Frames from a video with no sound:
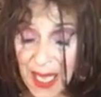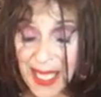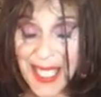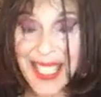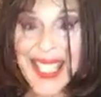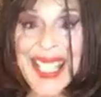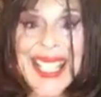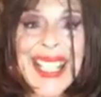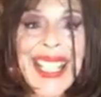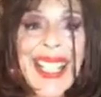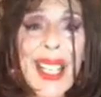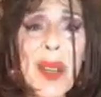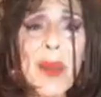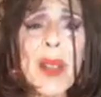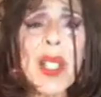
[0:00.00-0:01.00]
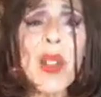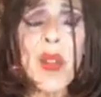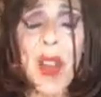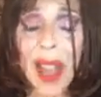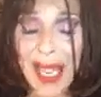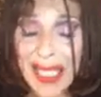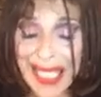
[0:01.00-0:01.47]
Sicily was
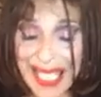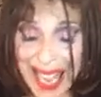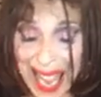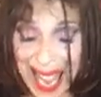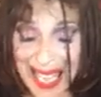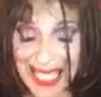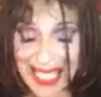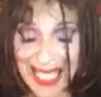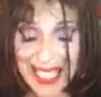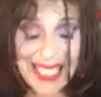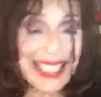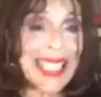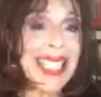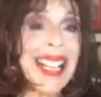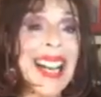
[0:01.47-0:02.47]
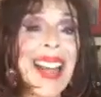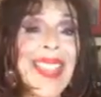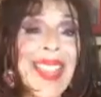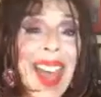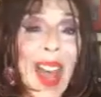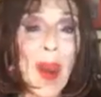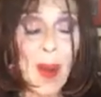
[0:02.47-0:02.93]
fantastically
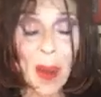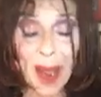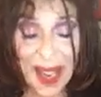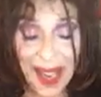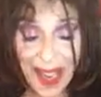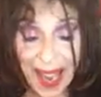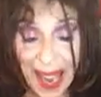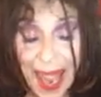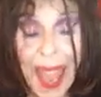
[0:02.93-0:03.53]
not that way,